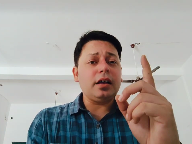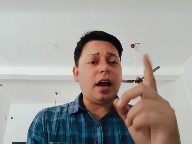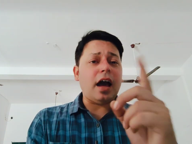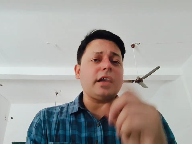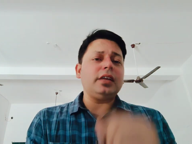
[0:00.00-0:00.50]

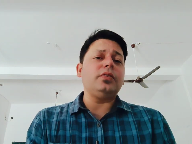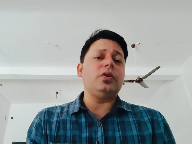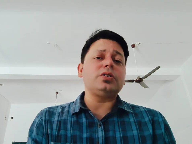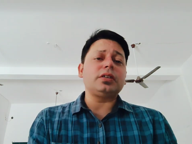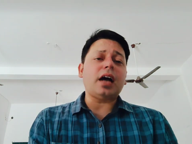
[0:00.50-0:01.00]

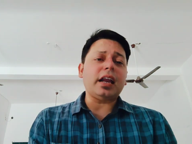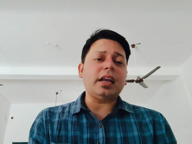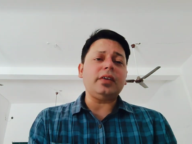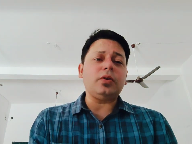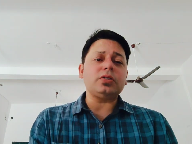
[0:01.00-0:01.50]
Carnivores.
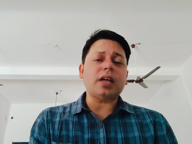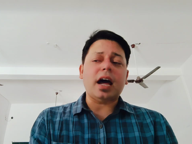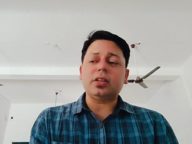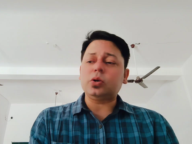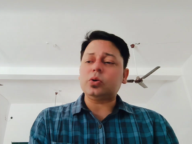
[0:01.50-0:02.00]
Carnivores
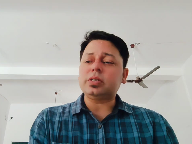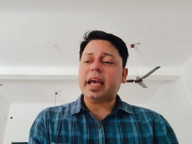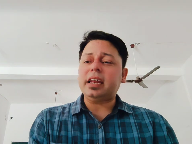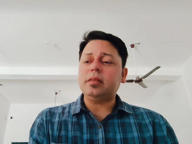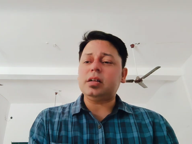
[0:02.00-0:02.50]
are those
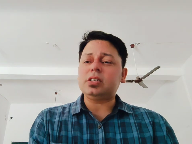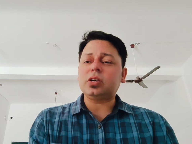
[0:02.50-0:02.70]
animals,